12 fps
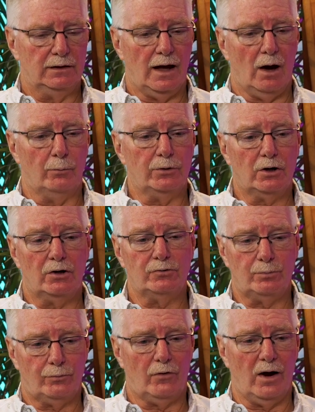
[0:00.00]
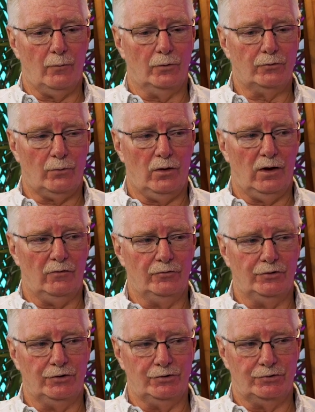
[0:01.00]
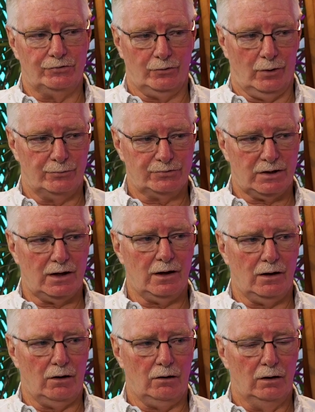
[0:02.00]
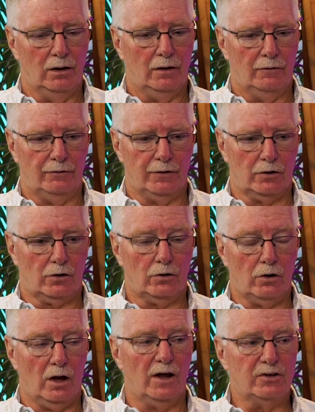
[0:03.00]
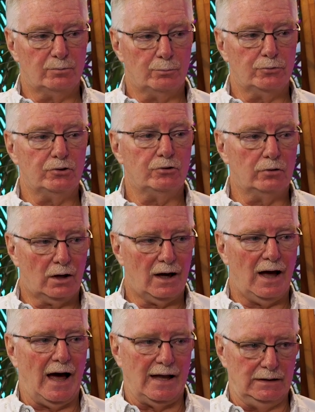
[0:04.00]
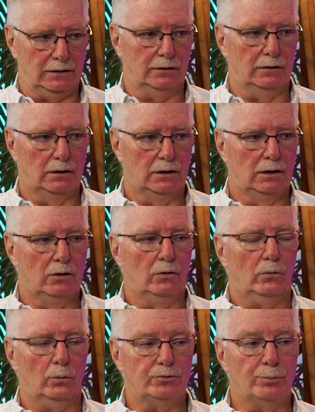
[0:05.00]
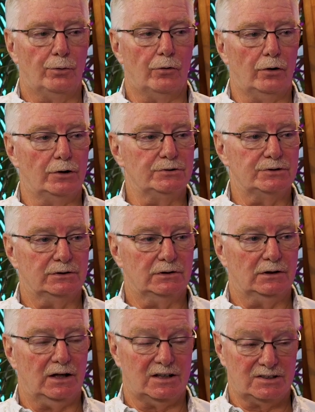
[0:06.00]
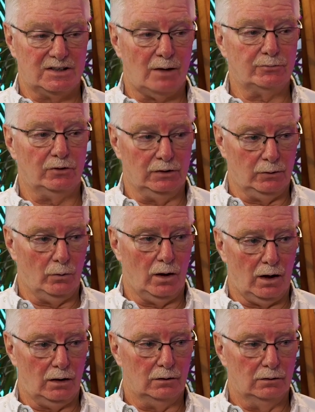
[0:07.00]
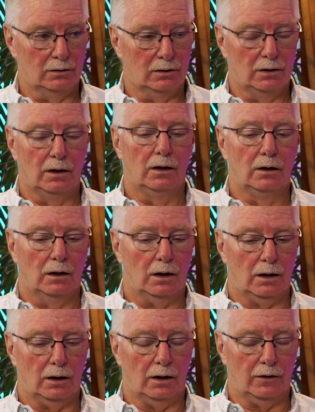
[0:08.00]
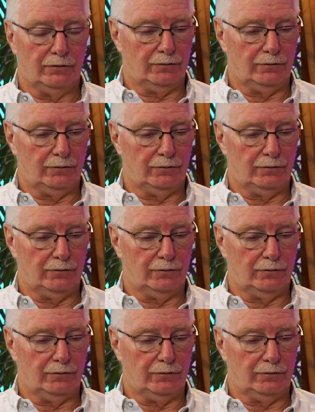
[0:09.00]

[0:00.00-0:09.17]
Now, because Prime 112 is so upscale, their cloth is pure cotton, which burns exceptionally well. I